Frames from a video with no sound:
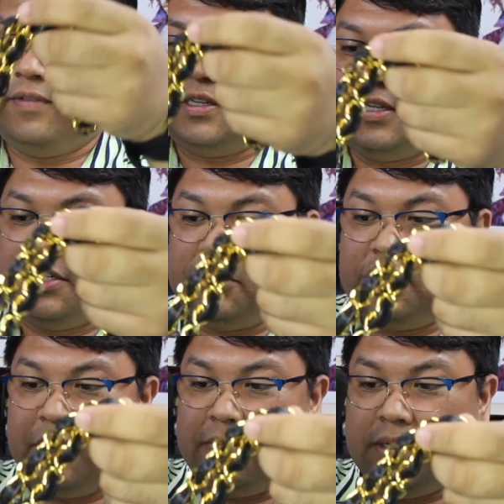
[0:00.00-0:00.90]
vintage
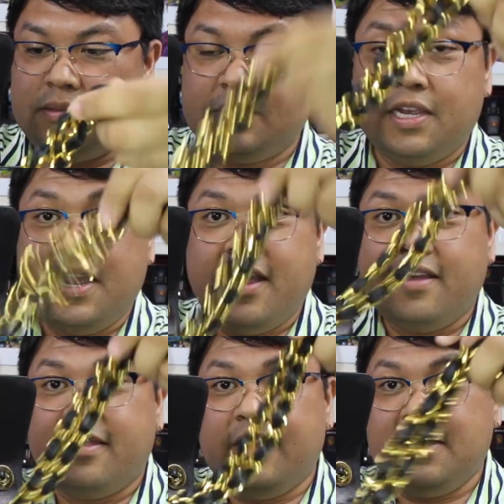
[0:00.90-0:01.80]
jumbos,
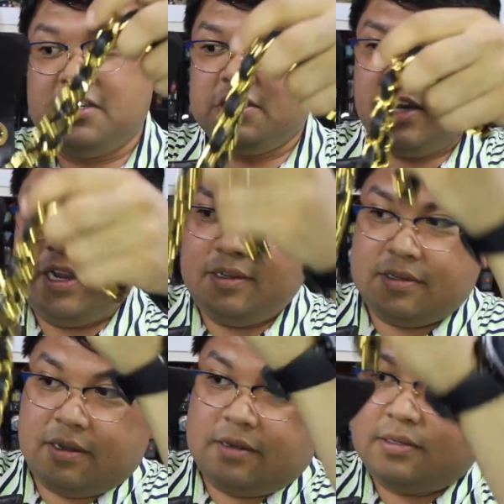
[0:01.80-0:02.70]
these
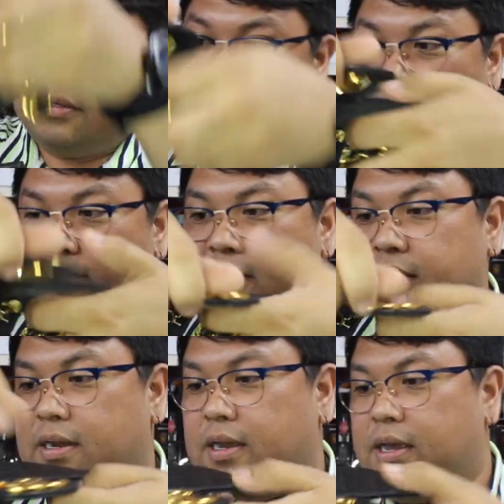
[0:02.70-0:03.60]
chains are so
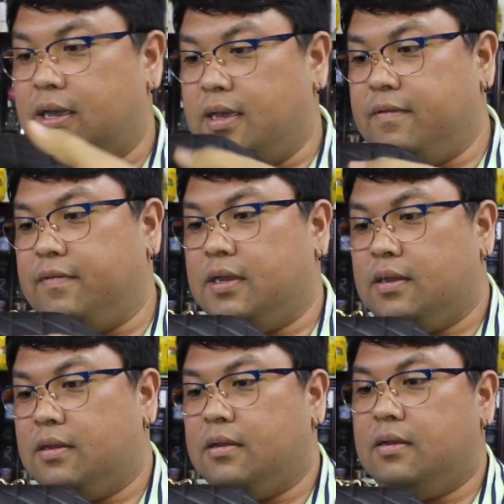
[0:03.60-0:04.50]
freaking heavy.